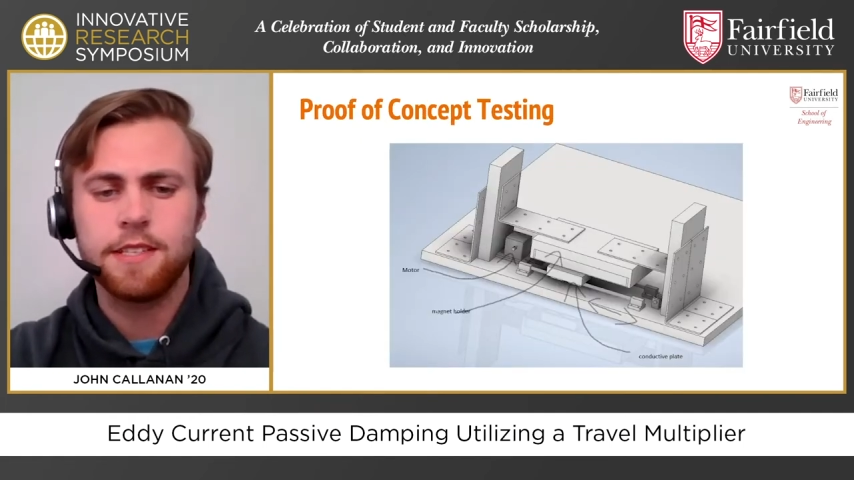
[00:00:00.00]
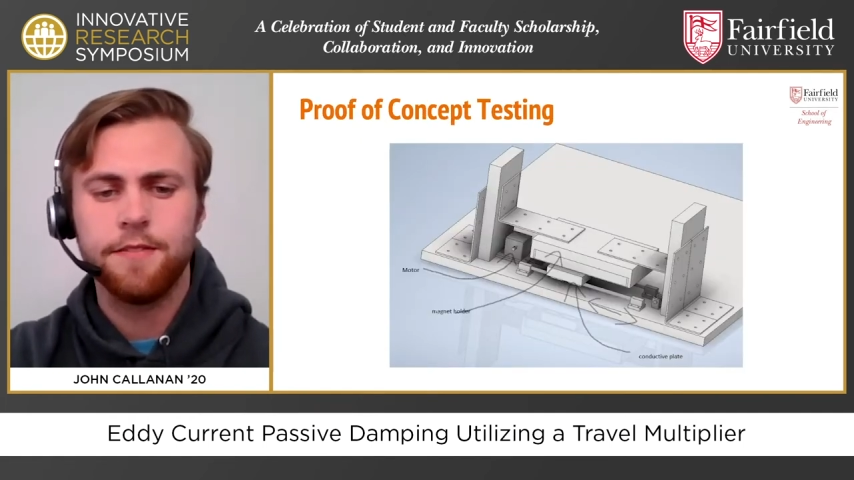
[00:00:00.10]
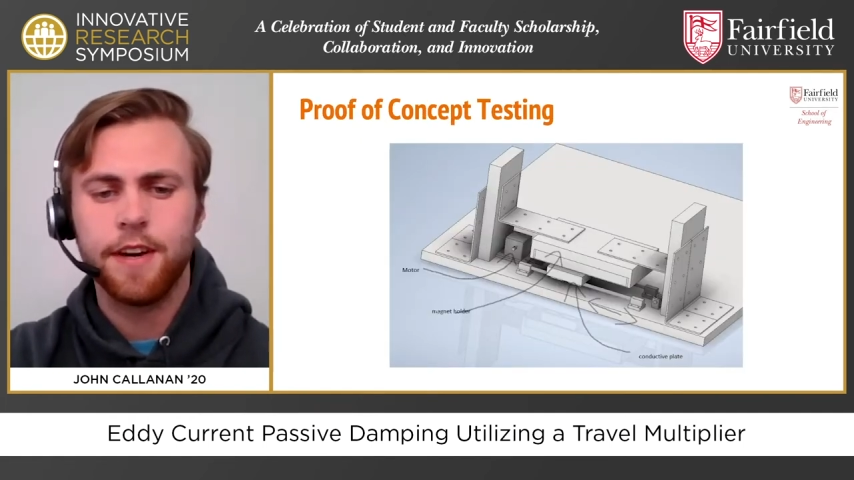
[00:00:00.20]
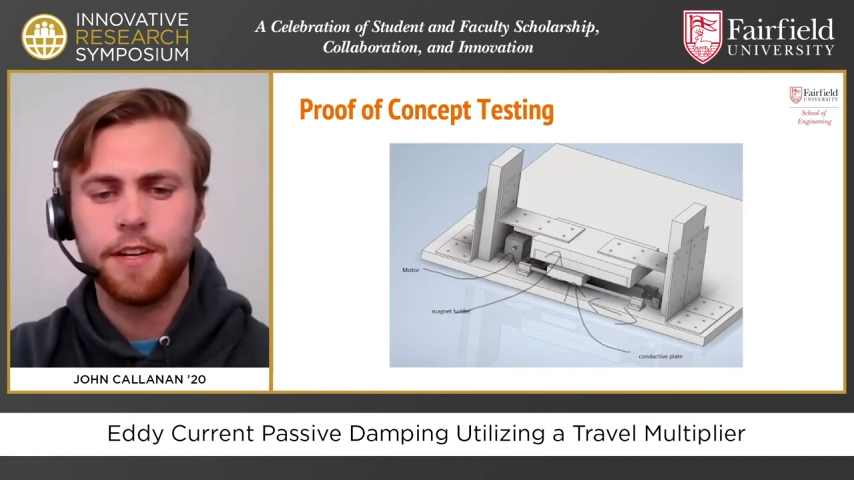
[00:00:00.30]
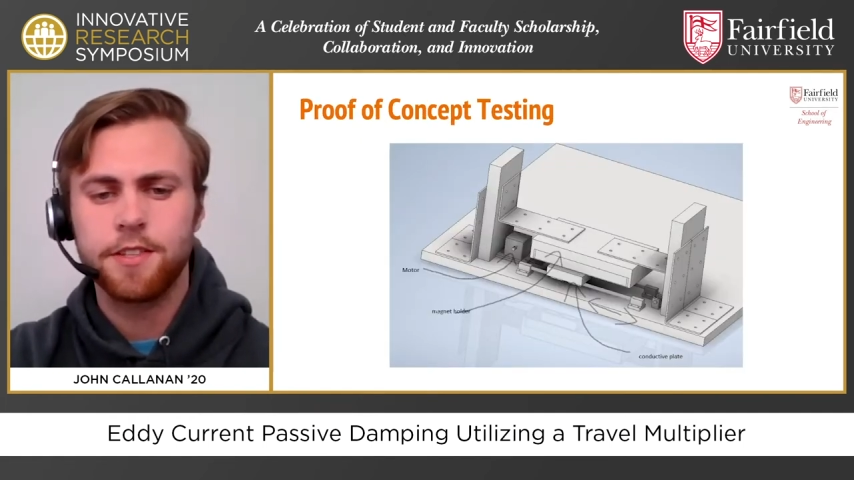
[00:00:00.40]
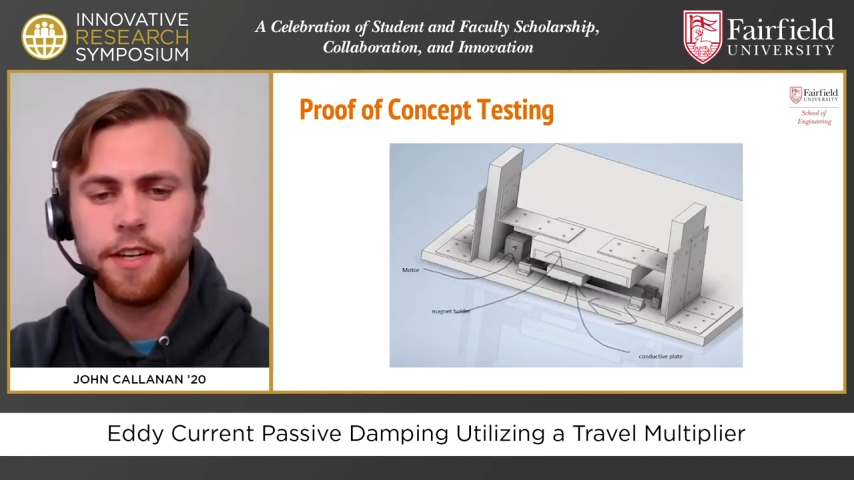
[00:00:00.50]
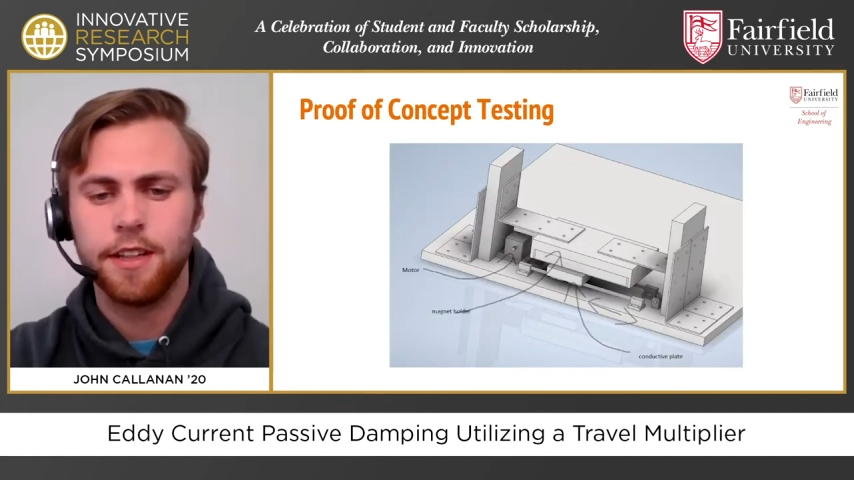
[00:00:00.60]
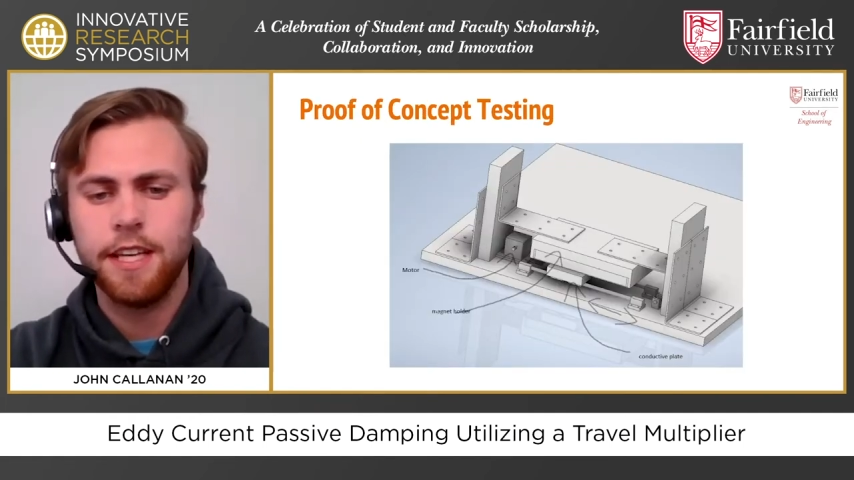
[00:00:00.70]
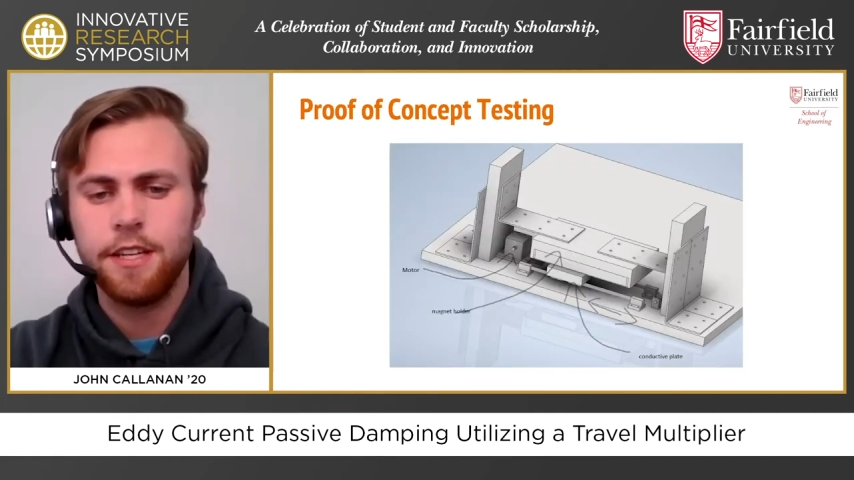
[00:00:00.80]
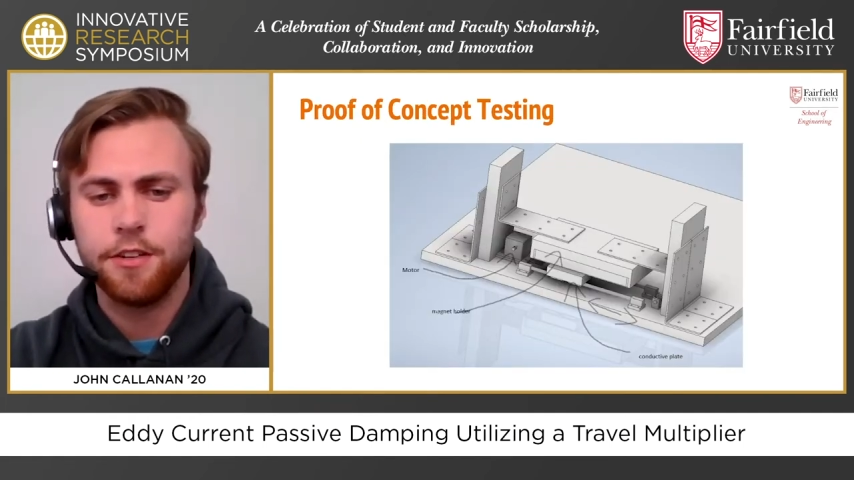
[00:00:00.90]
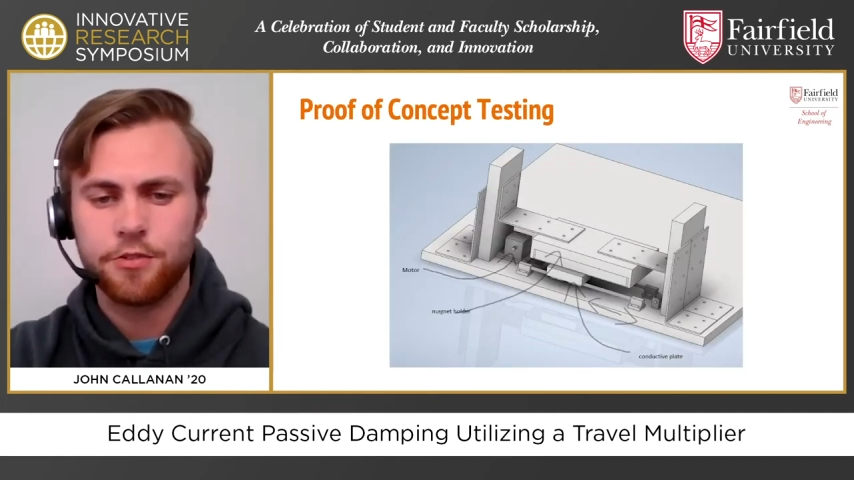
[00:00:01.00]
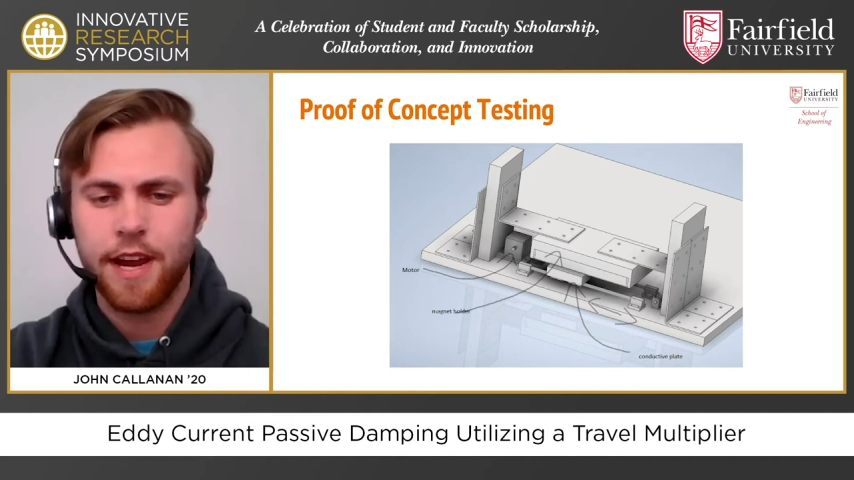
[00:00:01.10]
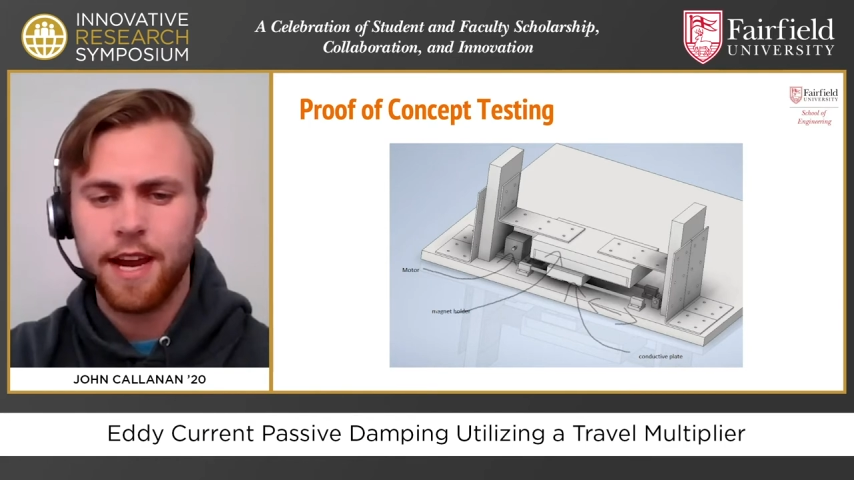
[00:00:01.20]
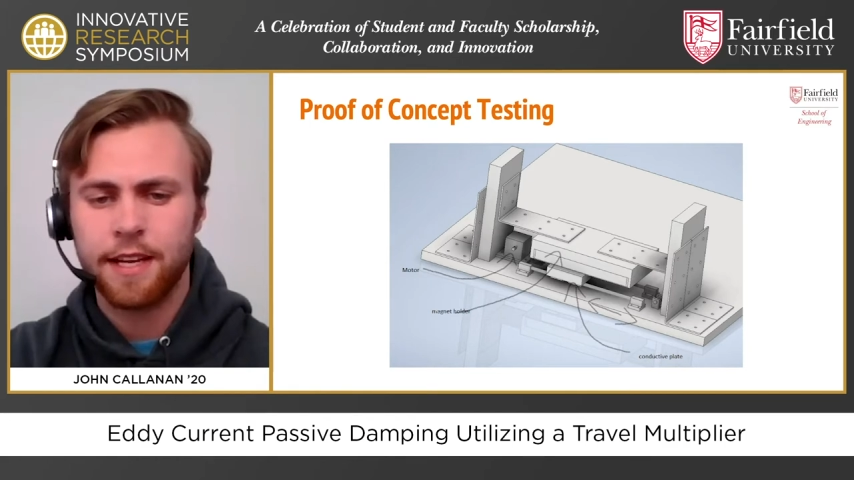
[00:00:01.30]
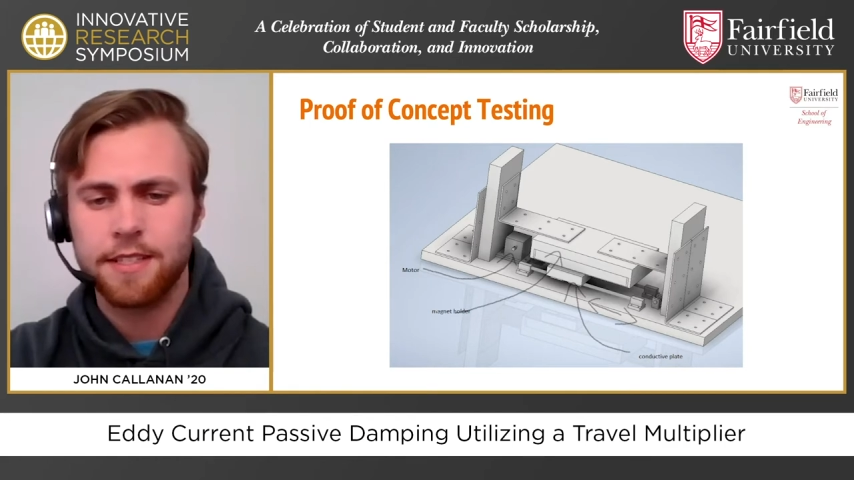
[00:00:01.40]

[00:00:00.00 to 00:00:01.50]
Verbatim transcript: device on a linear track